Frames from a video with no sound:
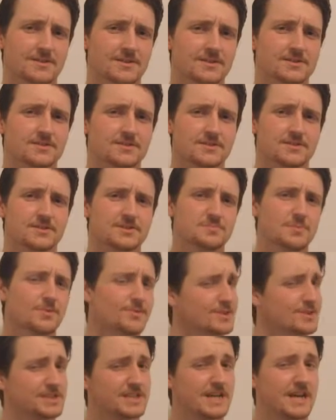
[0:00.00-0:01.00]
into the
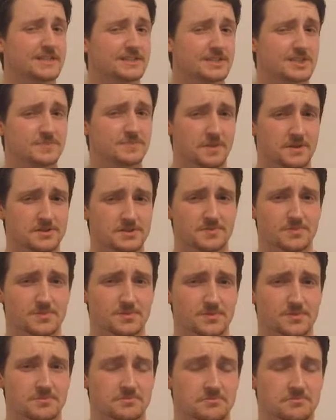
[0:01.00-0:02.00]
smallest cases possible.